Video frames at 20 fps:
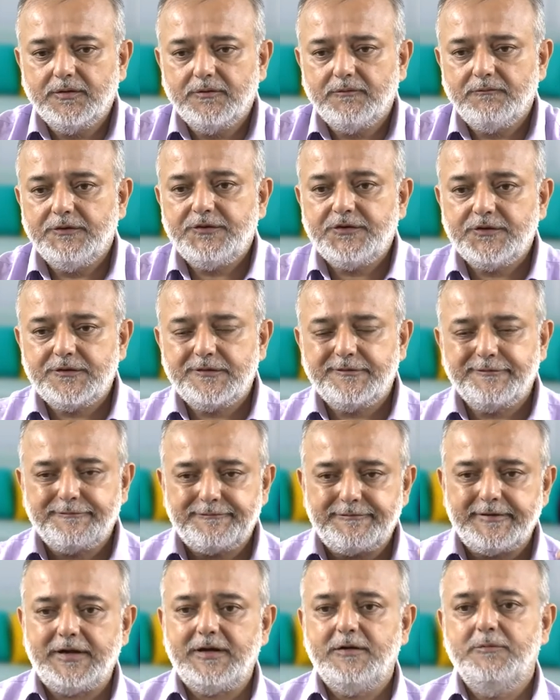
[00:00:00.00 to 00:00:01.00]
which is
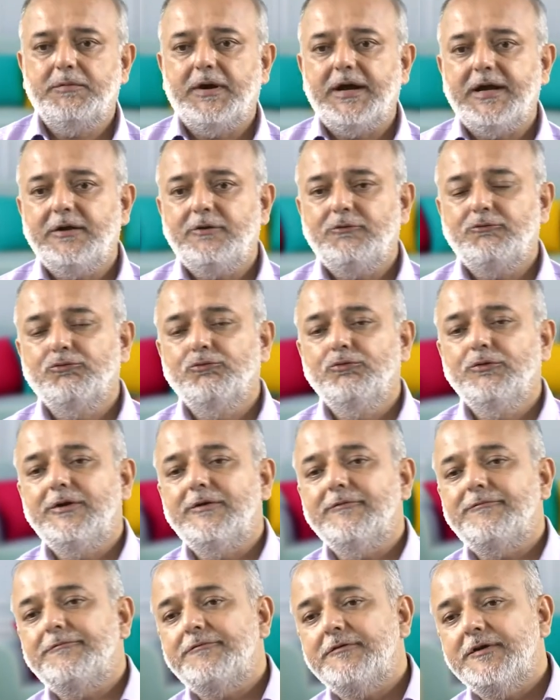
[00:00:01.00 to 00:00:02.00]
fed by two
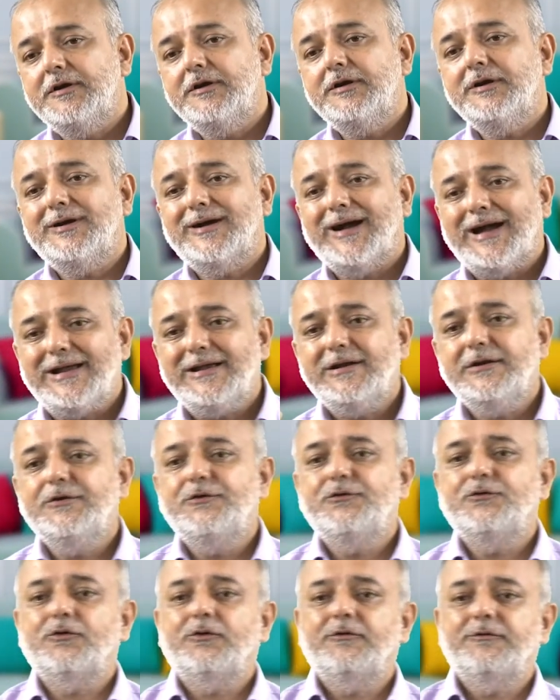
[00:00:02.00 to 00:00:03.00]
different
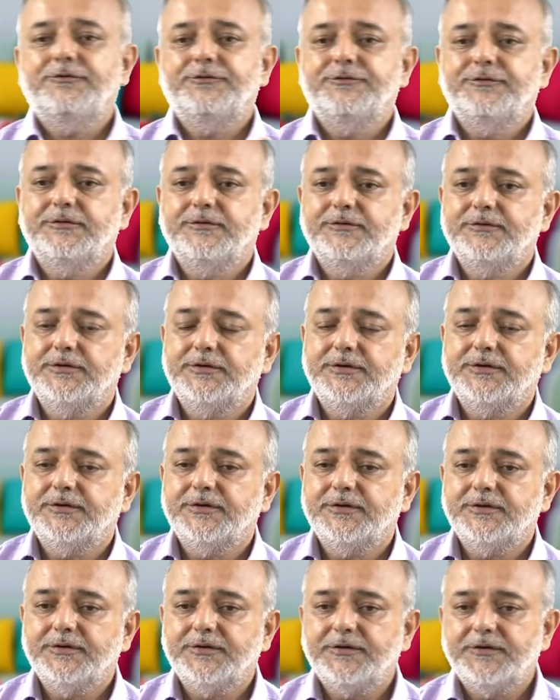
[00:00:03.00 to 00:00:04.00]
kinds of
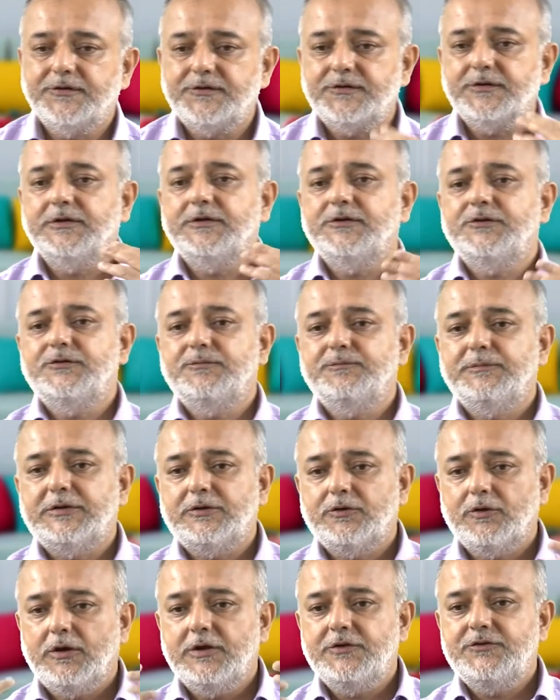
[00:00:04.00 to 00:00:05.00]
research
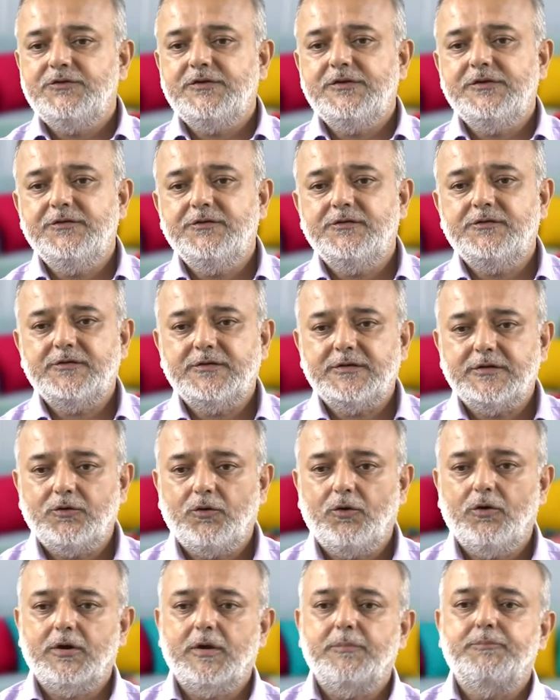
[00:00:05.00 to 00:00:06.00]
methodologies
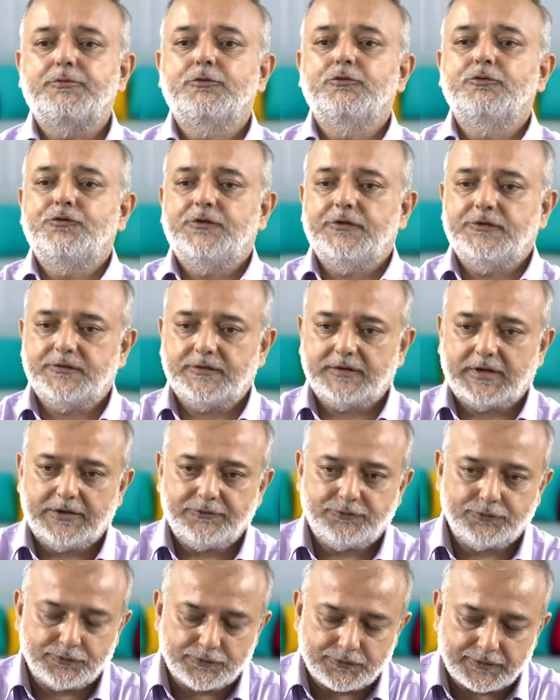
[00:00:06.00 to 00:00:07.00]
or approaches I
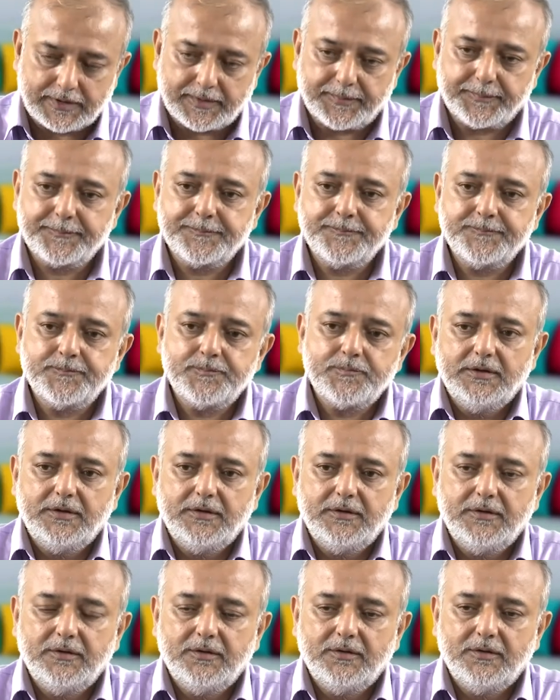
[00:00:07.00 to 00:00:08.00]
should say,
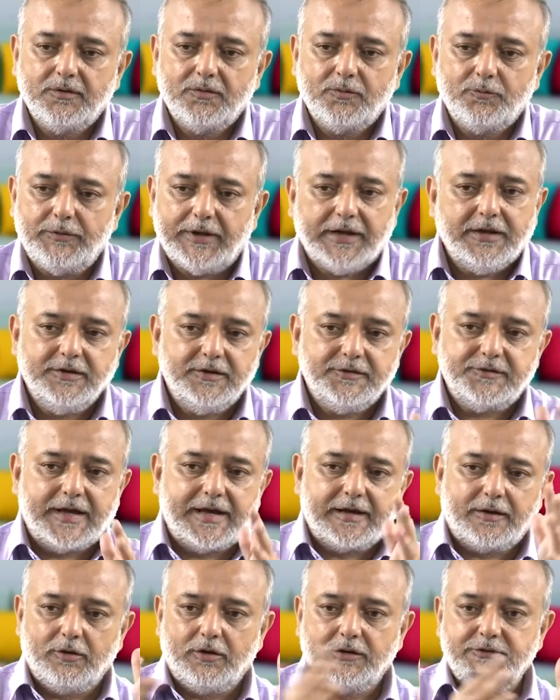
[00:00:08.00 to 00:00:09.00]
wherein the
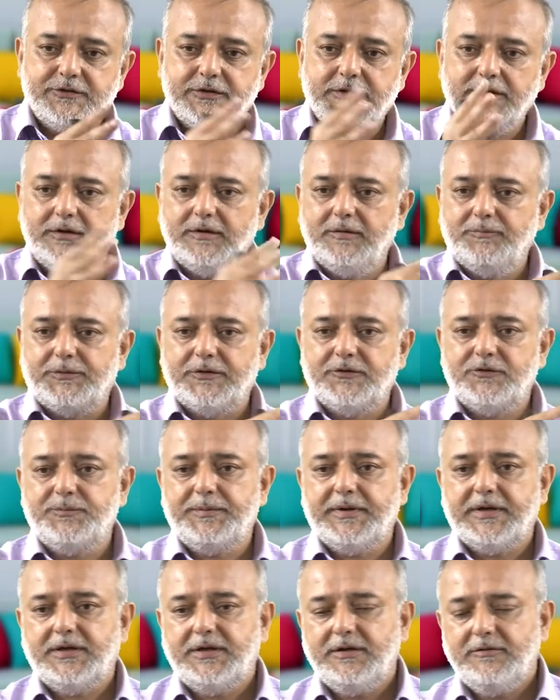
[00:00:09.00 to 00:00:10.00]
psychological
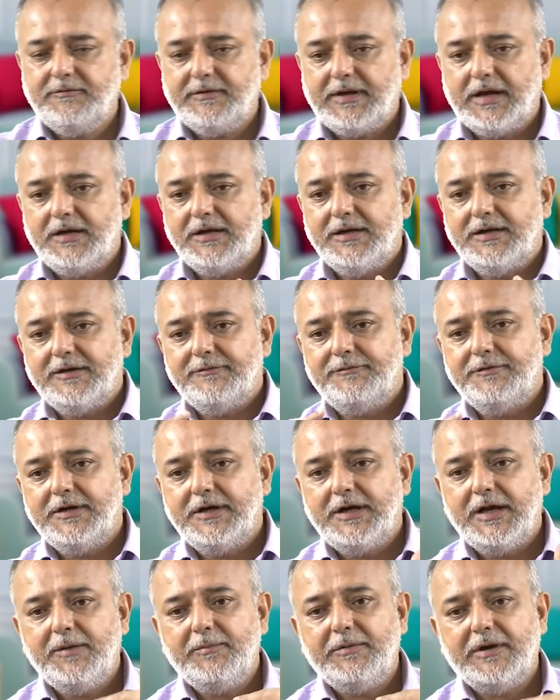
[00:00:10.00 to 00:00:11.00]
perspective can
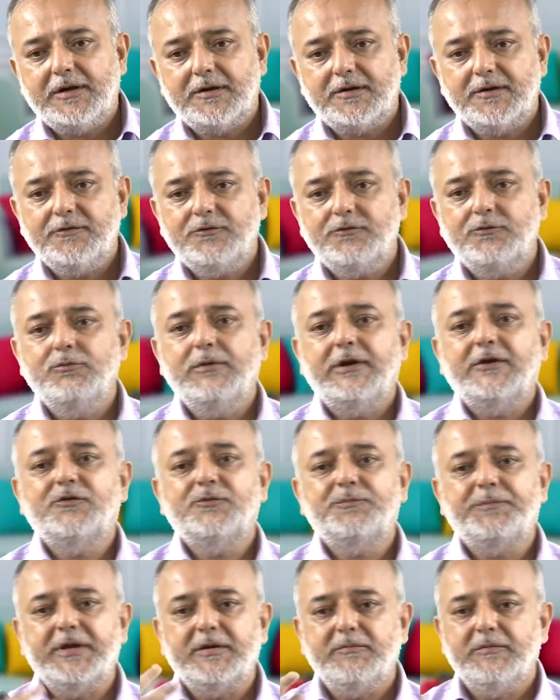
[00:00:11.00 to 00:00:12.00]
definitely be addressed through
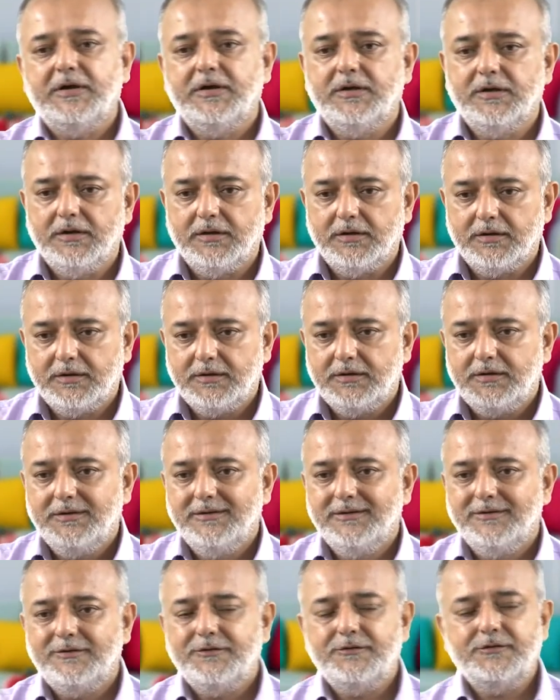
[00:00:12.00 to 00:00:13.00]
experimental
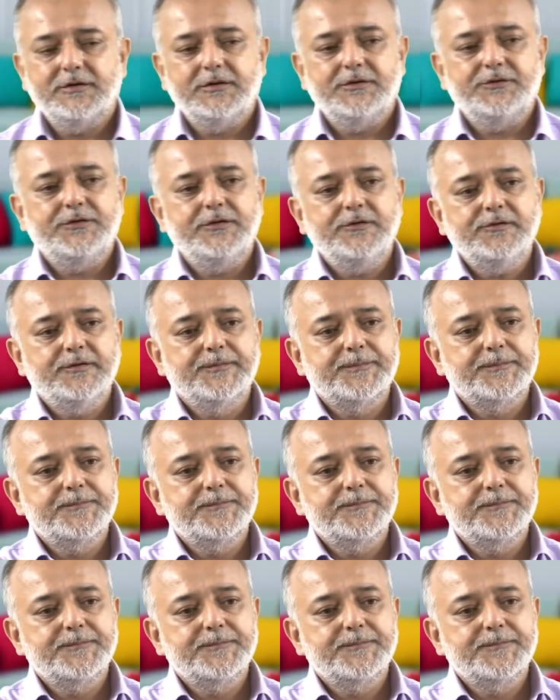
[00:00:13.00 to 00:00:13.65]
researches